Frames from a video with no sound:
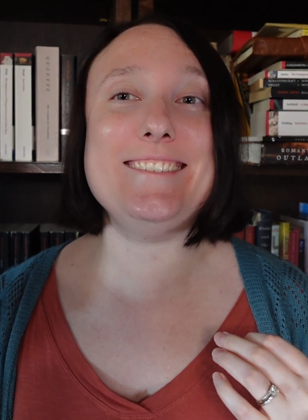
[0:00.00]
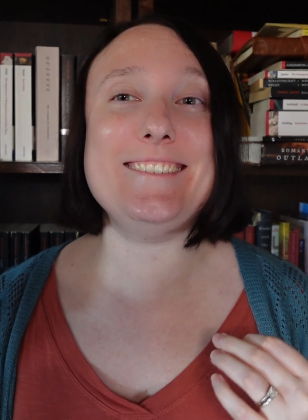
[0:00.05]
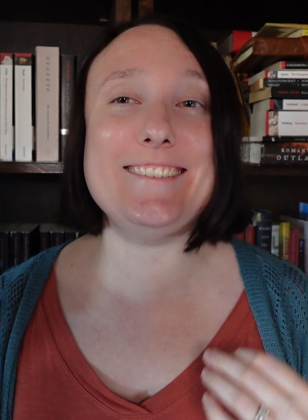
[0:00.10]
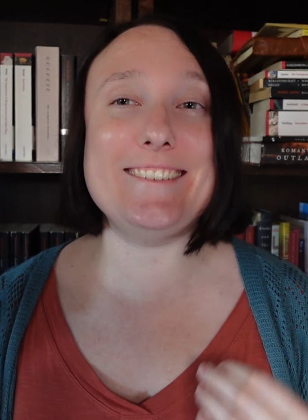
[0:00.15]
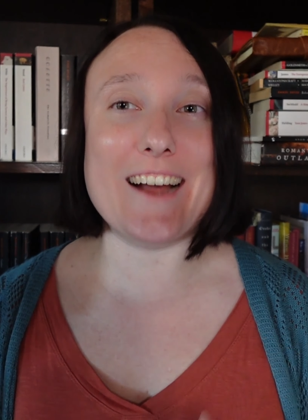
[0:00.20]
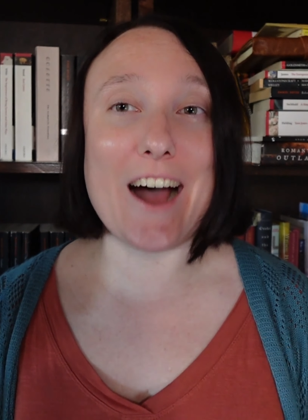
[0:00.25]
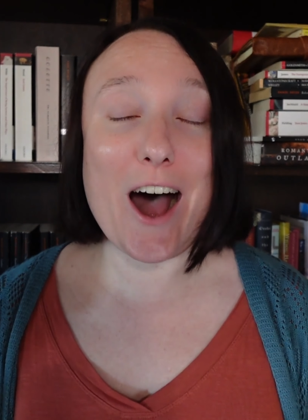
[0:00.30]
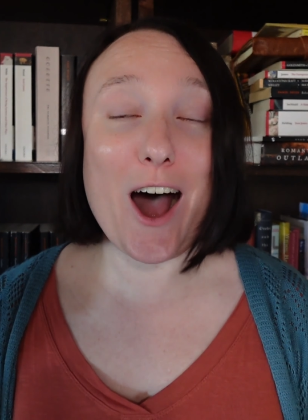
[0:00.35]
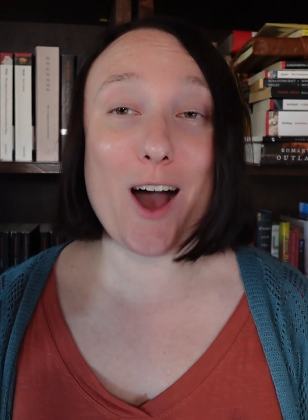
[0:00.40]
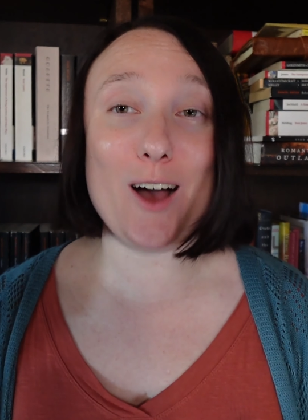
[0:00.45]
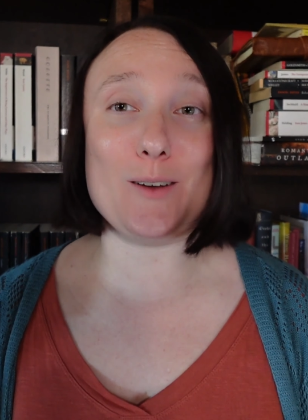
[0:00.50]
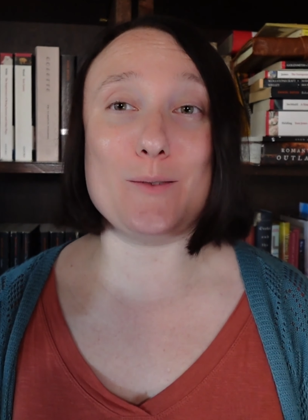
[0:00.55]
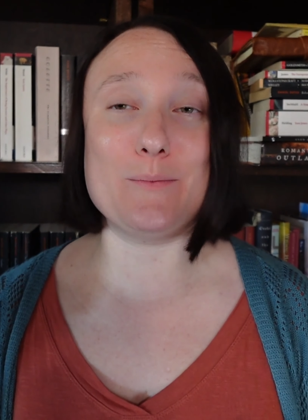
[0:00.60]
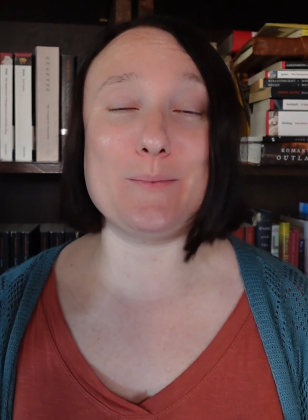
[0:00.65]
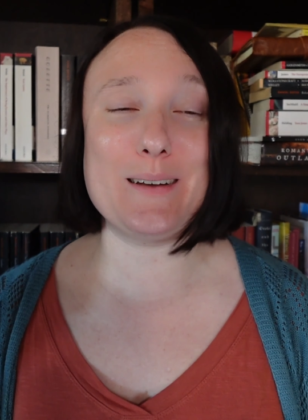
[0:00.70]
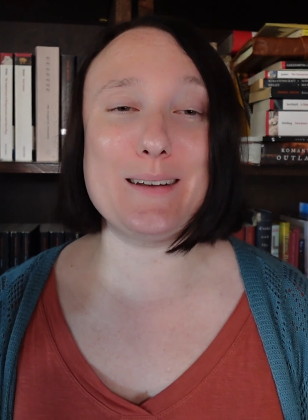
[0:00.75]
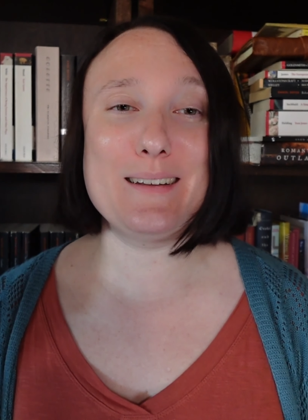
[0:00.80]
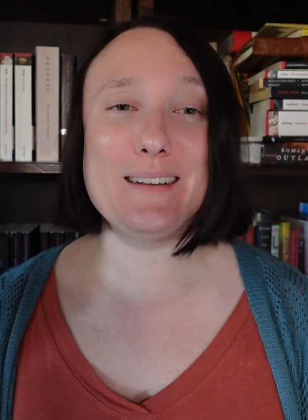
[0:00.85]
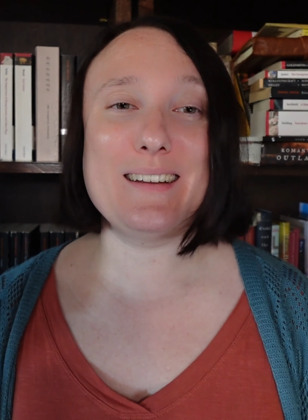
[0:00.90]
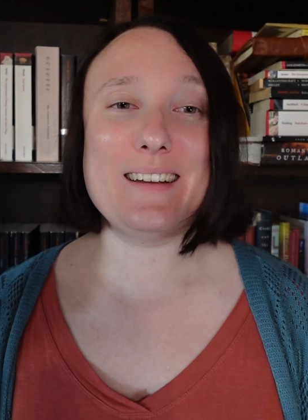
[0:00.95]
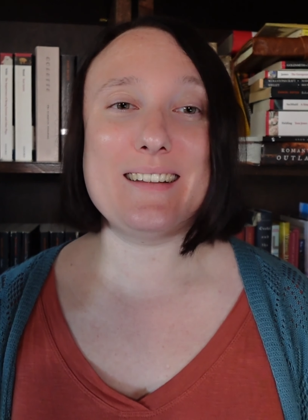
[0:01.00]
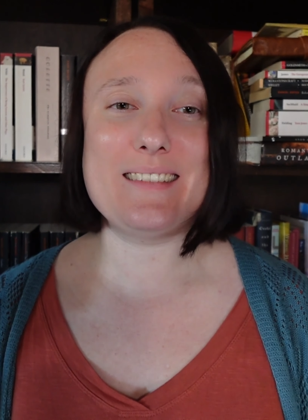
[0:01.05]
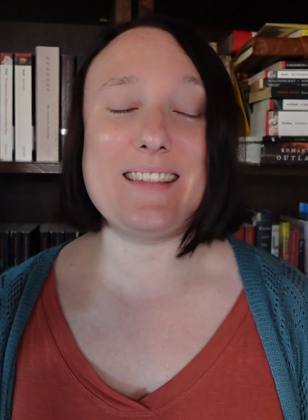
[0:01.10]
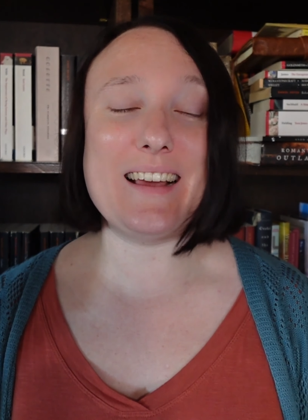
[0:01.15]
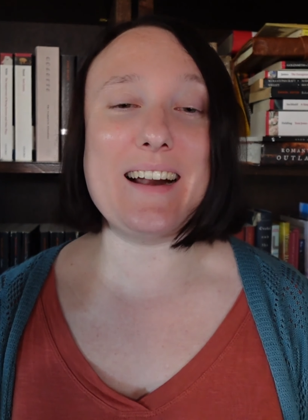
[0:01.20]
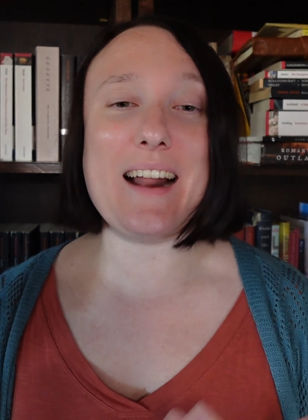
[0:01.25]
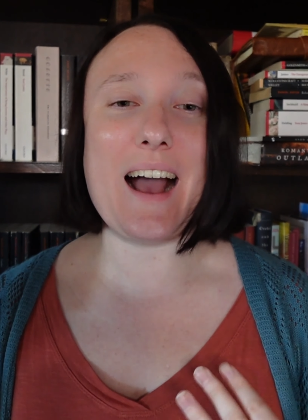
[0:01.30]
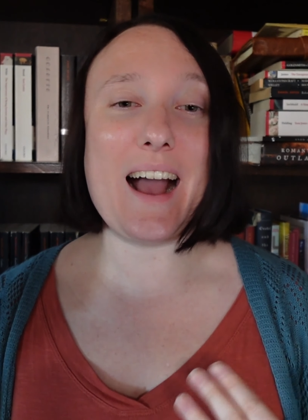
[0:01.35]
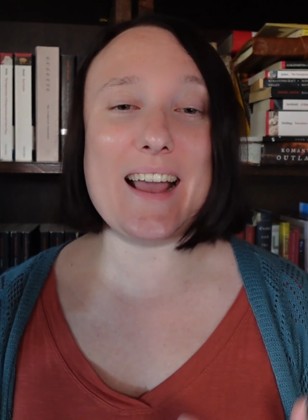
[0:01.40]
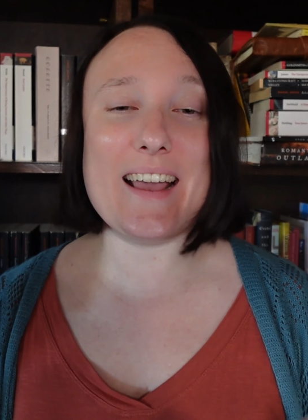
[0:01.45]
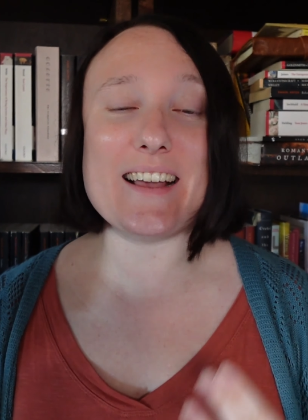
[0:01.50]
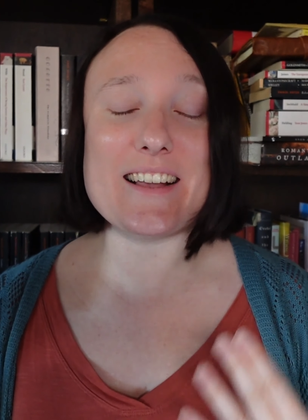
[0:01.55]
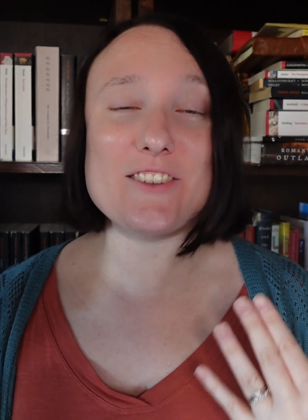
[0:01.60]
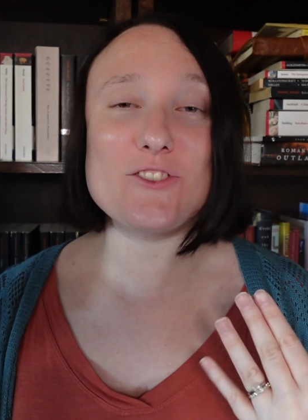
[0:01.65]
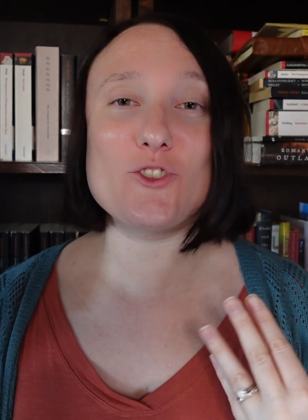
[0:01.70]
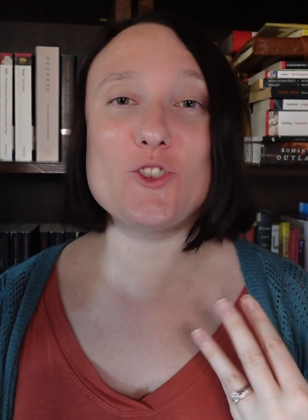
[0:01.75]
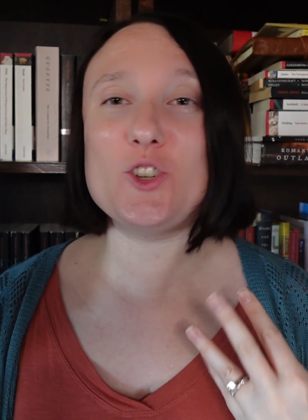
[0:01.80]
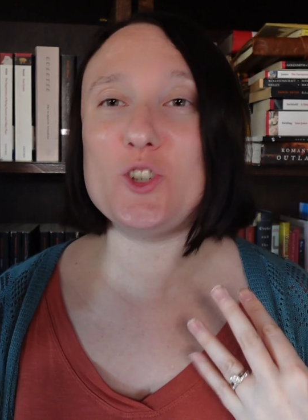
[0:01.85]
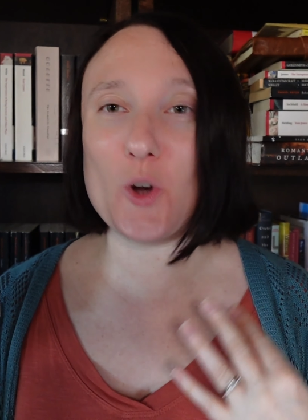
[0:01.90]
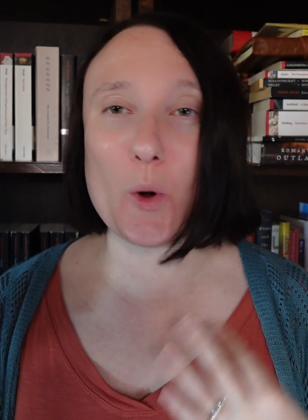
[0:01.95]
dumb that I
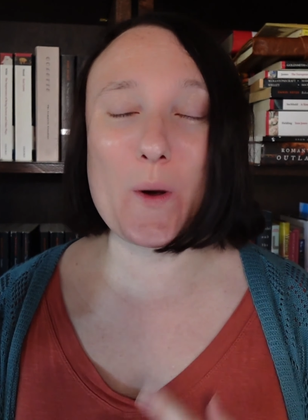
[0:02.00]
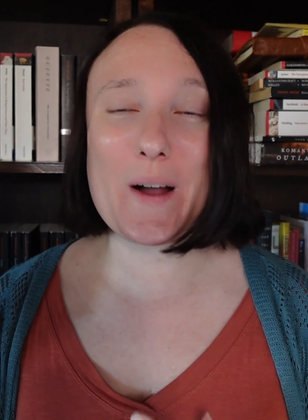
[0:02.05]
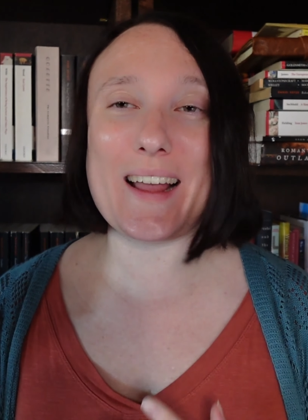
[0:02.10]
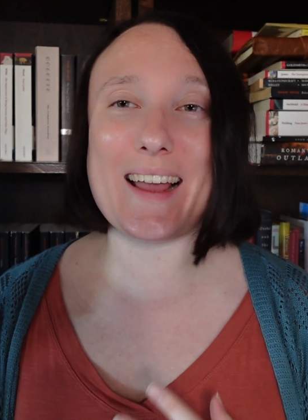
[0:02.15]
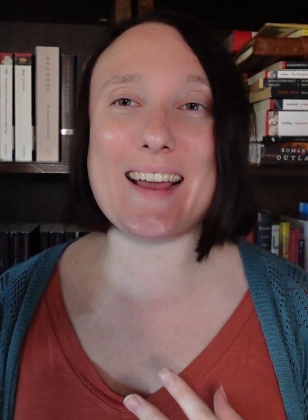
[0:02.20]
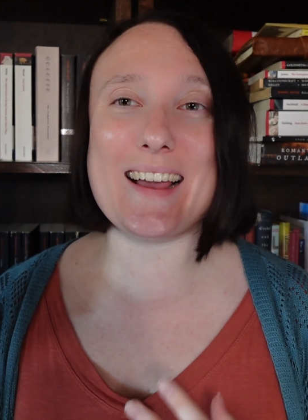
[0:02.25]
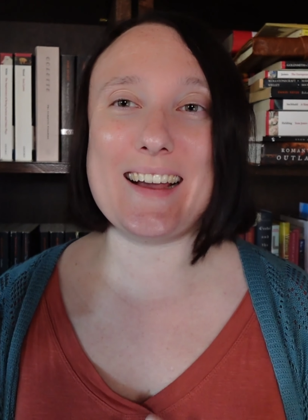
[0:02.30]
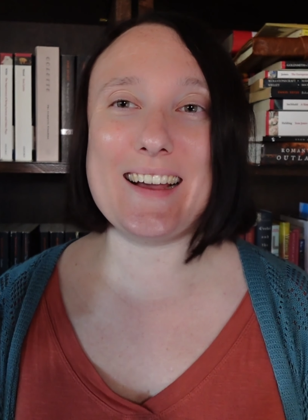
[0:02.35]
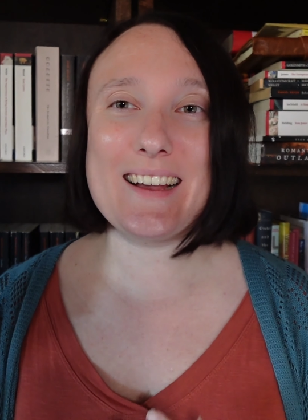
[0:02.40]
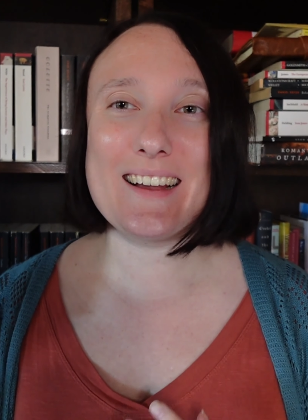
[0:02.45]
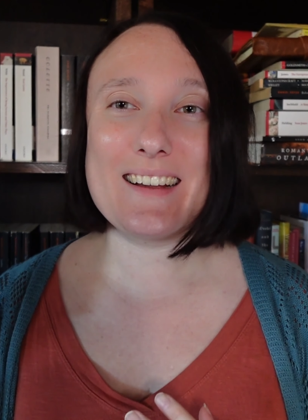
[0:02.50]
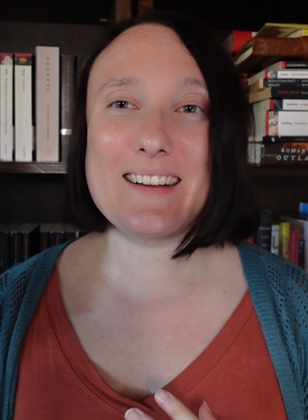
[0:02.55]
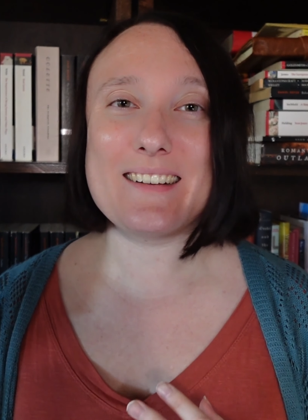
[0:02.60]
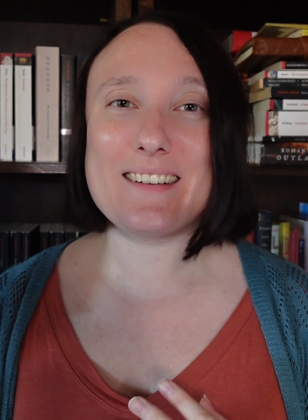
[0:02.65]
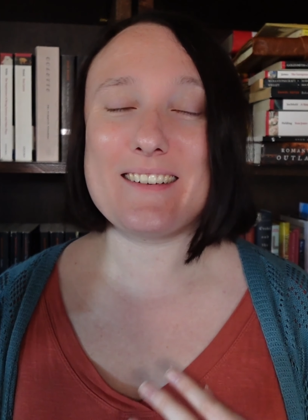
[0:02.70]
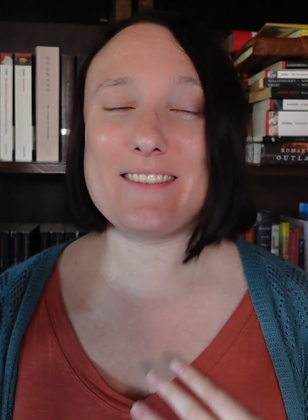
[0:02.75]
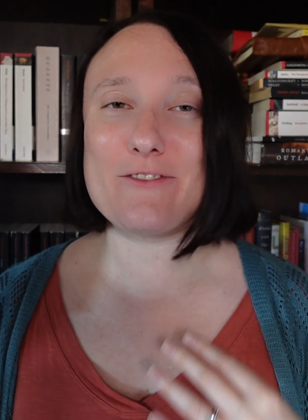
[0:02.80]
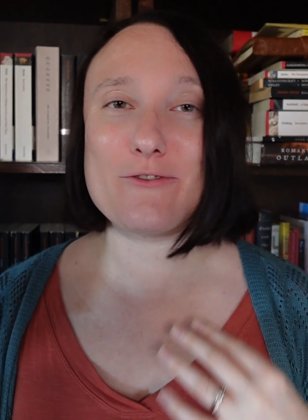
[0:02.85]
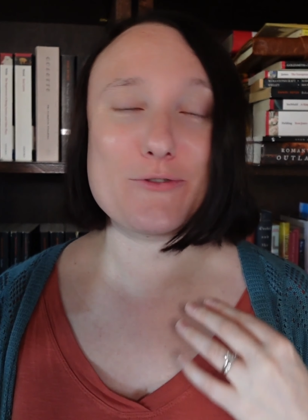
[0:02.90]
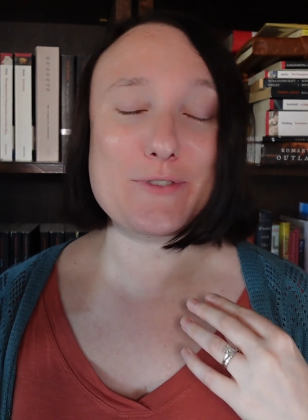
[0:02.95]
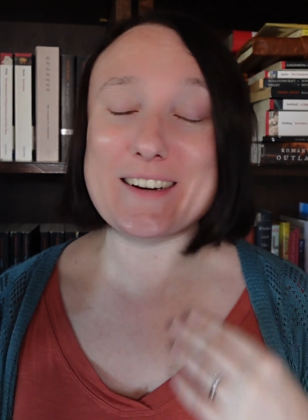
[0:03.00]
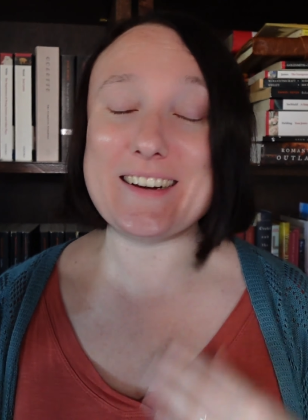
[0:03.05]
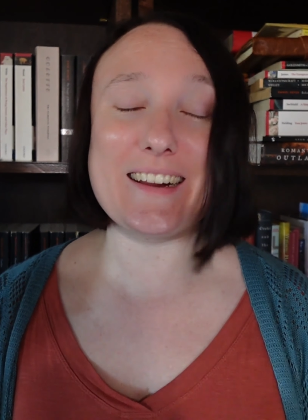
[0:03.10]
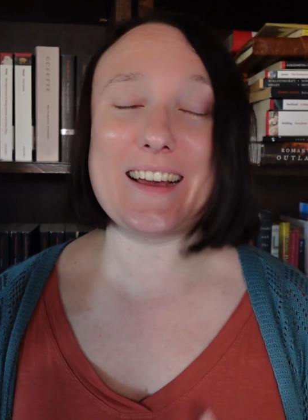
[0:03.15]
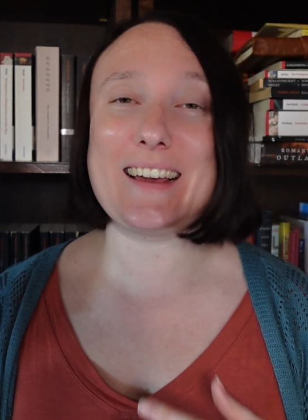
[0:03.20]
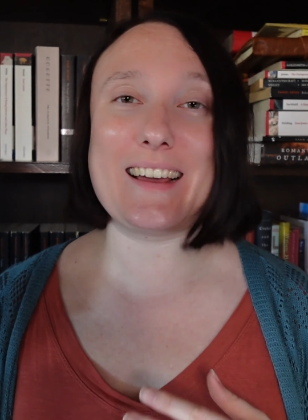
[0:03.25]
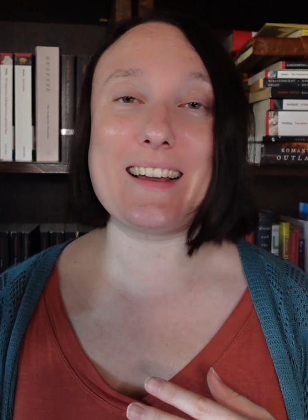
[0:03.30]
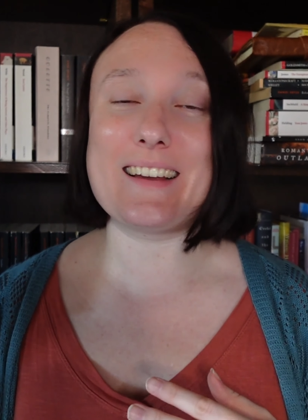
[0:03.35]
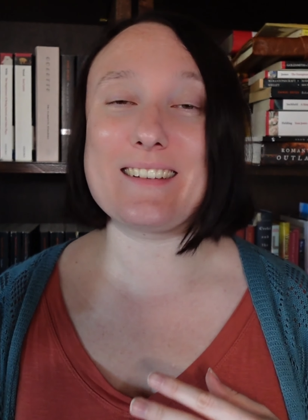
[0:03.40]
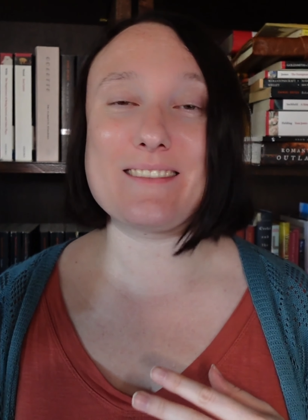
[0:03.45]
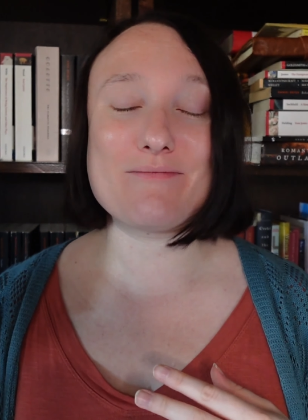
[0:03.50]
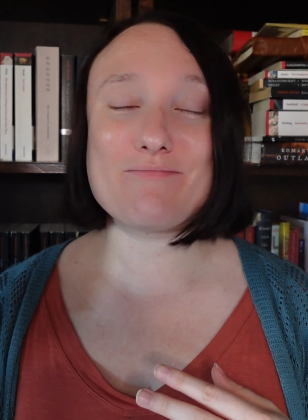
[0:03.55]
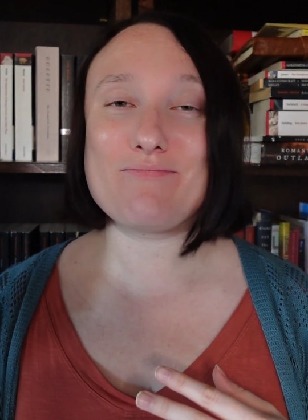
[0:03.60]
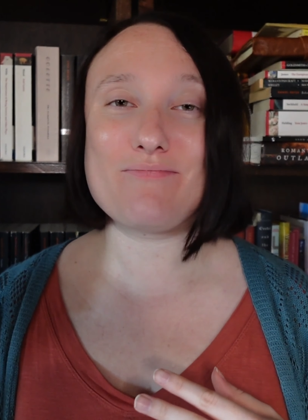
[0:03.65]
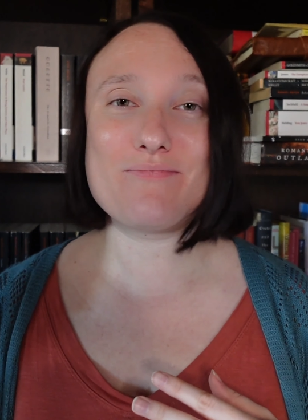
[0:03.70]
enjoy reading